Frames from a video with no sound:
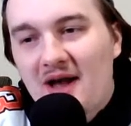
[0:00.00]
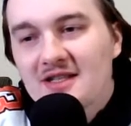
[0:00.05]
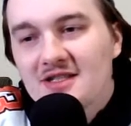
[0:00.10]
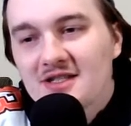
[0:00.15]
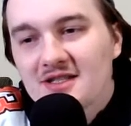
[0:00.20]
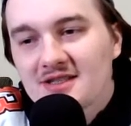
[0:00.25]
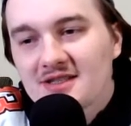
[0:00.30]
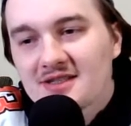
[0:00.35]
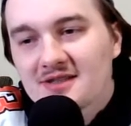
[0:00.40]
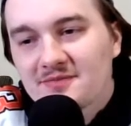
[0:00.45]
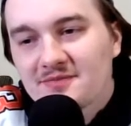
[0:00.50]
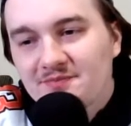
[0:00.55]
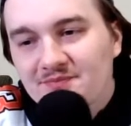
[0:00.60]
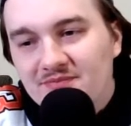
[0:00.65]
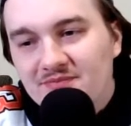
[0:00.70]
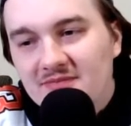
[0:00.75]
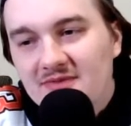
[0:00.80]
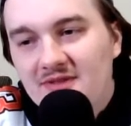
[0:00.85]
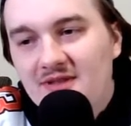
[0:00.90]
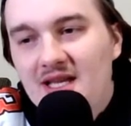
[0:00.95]
just
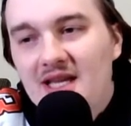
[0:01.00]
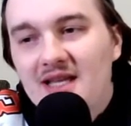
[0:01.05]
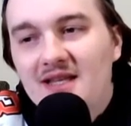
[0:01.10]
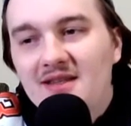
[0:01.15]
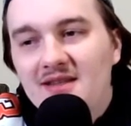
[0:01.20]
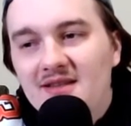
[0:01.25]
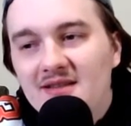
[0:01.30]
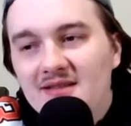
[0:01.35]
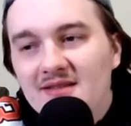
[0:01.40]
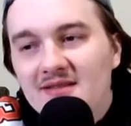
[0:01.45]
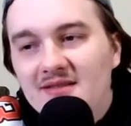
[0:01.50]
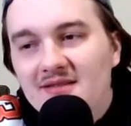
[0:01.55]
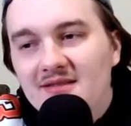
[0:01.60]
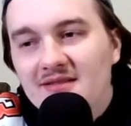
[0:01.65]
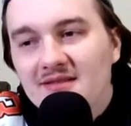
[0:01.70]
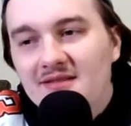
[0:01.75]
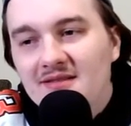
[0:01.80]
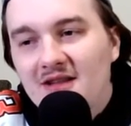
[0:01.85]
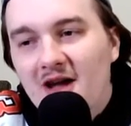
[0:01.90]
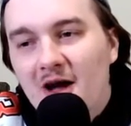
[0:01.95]
didn't
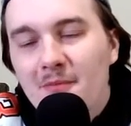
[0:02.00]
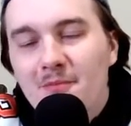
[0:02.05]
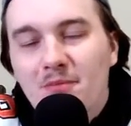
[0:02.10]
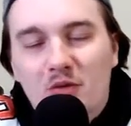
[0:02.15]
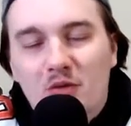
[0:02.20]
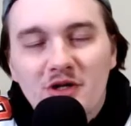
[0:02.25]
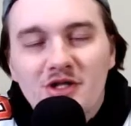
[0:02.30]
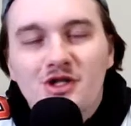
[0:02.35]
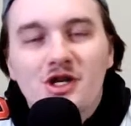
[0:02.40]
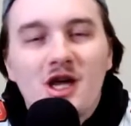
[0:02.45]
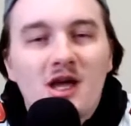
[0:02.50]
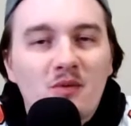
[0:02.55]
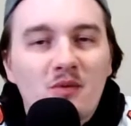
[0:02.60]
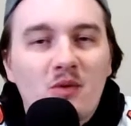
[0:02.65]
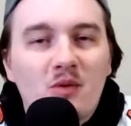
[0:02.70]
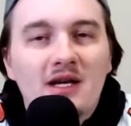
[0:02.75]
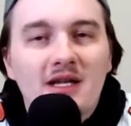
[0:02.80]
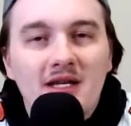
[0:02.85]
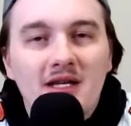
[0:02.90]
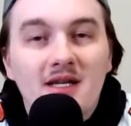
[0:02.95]
appreciate
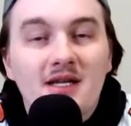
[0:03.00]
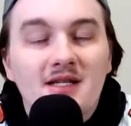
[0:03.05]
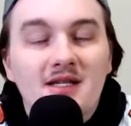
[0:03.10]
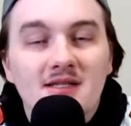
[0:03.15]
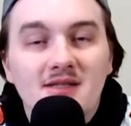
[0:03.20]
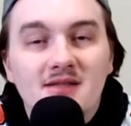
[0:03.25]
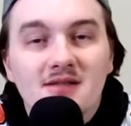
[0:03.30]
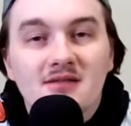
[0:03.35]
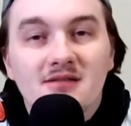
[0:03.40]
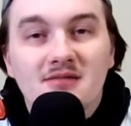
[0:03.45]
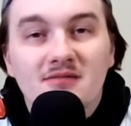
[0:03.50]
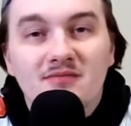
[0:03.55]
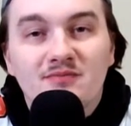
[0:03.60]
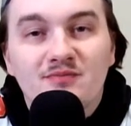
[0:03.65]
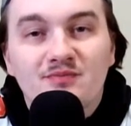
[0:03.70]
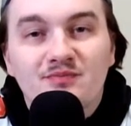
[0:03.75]
what he is.